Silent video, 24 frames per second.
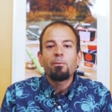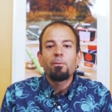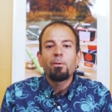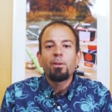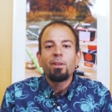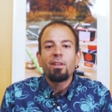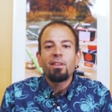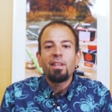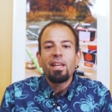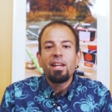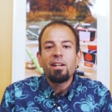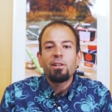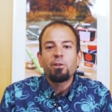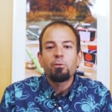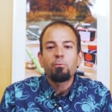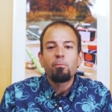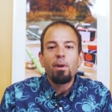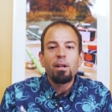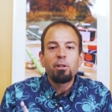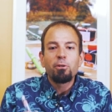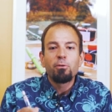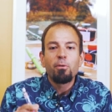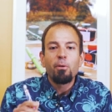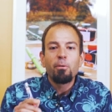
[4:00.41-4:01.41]
for the latest
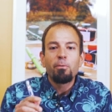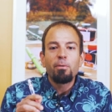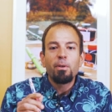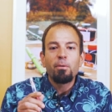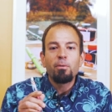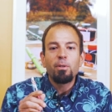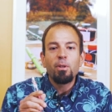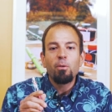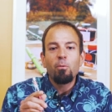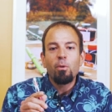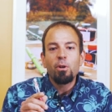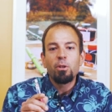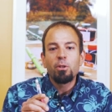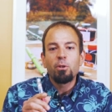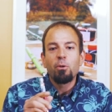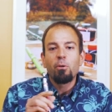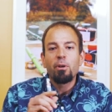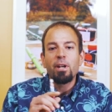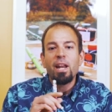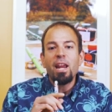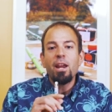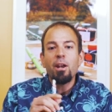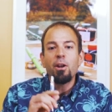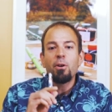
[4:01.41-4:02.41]
Retro 51
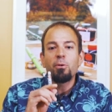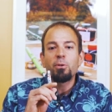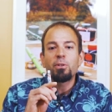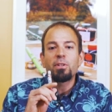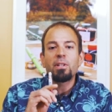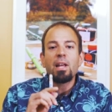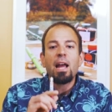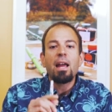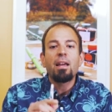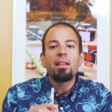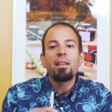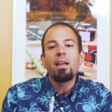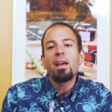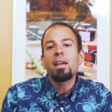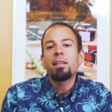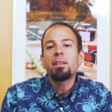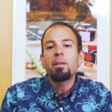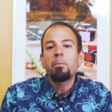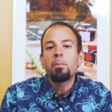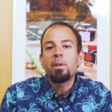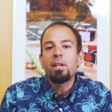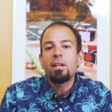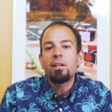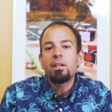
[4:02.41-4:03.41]
Tornado Skyline
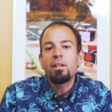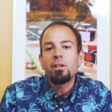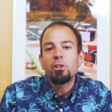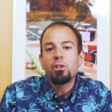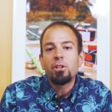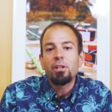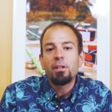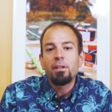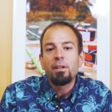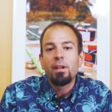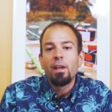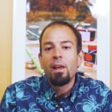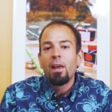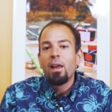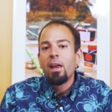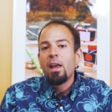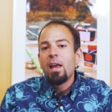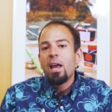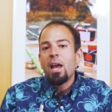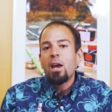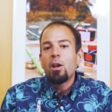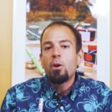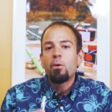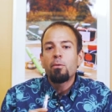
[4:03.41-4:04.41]
Limited Edition,
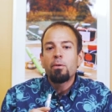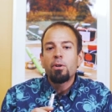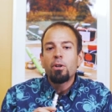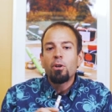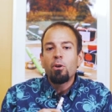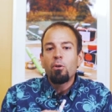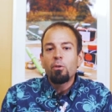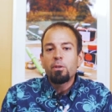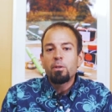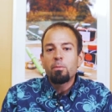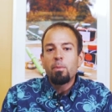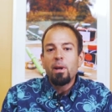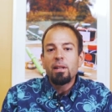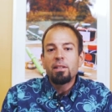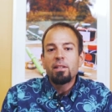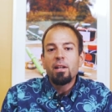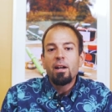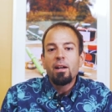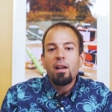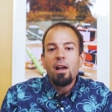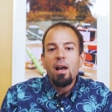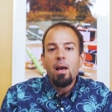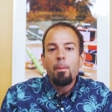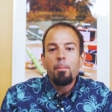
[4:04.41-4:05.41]
head over to
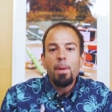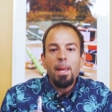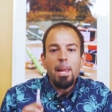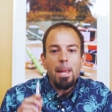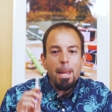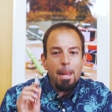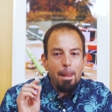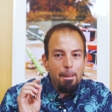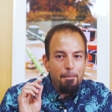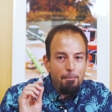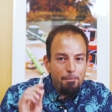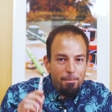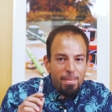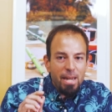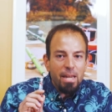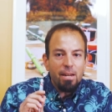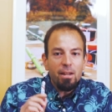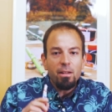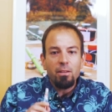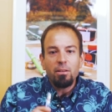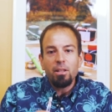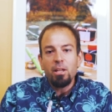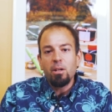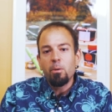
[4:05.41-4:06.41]
goldspot.com
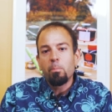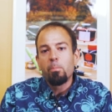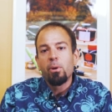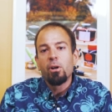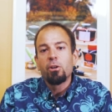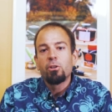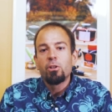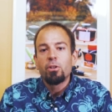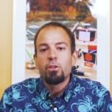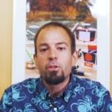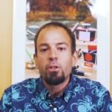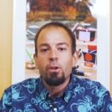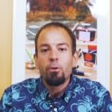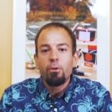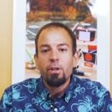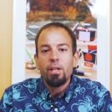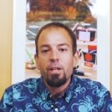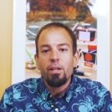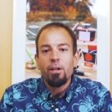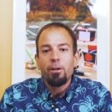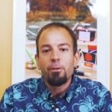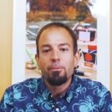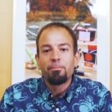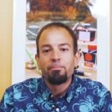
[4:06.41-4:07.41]
immediately to purchase
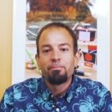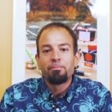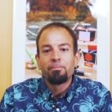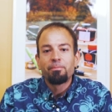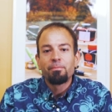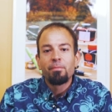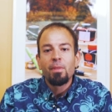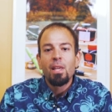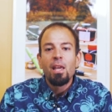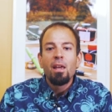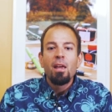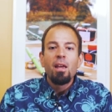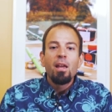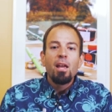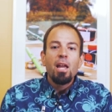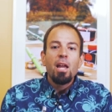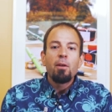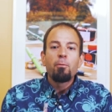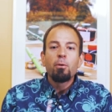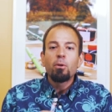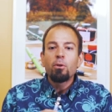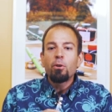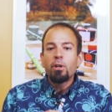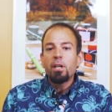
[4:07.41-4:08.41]
Tokyo.
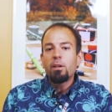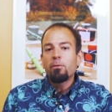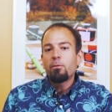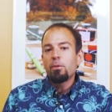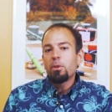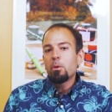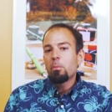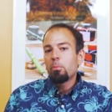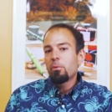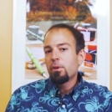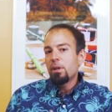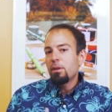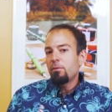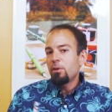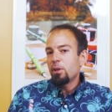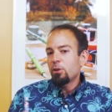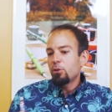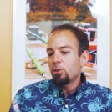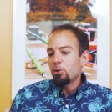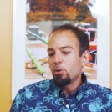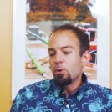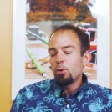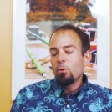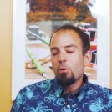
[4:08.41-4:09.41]
If you're looking for the
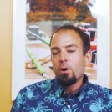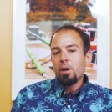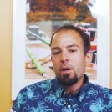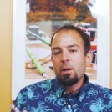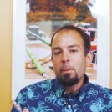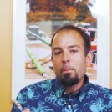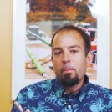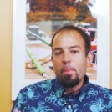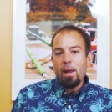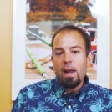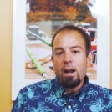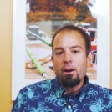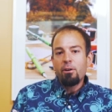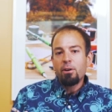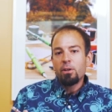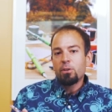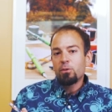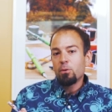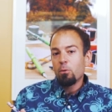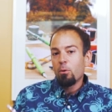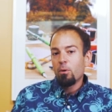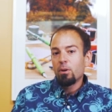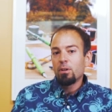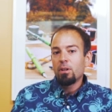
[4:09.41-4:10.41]
previous New York,
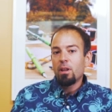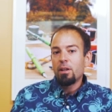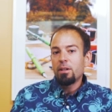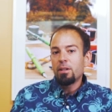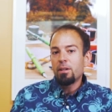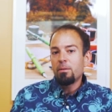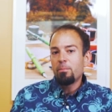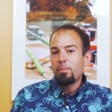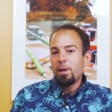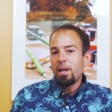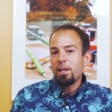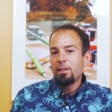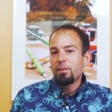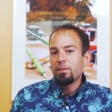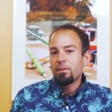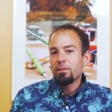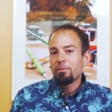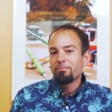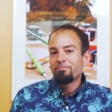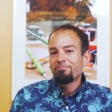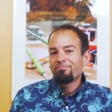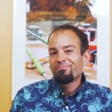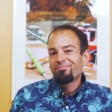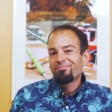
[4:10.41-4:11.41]
Paris, or London pens,